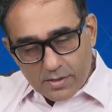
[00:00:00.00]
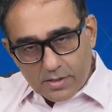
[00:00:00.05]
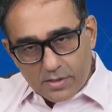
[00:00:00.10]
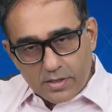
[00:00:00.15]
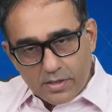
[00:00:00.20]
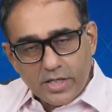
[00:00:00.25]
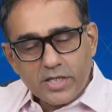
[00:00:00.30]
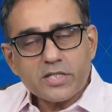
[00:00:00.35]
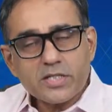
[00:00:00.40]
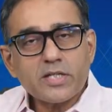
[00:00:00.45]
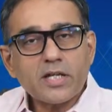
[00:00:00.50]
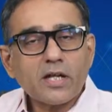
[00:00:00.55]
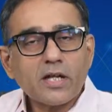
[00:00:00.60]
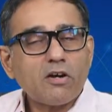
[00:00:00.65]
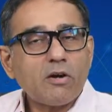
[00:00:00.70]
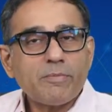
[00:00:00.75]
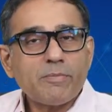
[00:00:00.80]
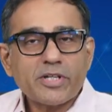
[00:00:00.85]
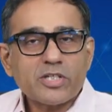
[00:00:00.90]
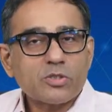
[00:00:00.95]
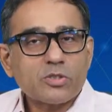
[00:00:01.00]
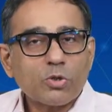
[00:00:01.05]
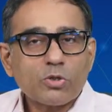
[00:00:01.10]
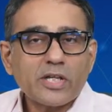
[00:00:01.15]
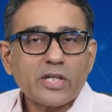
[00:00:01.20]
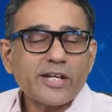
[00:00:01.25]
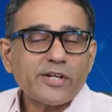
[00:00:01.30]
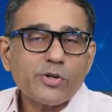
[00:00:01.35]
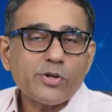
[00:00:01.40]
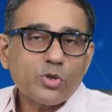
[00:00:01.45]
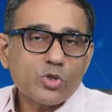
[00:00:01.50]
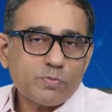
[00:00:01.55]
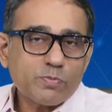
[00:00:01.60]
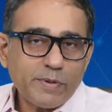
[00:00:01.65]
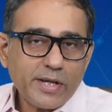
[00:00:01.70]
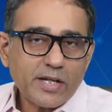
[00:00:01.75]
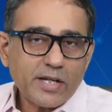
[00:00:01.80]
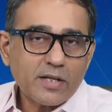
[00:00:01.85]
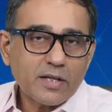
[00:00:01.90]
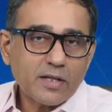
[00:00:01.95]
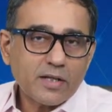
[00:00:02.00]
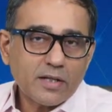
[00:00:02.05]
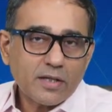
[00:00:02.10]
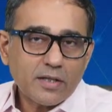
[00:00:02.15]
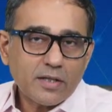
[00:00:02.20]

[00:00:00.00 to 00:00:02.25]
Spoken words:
This year, government is not likely to spend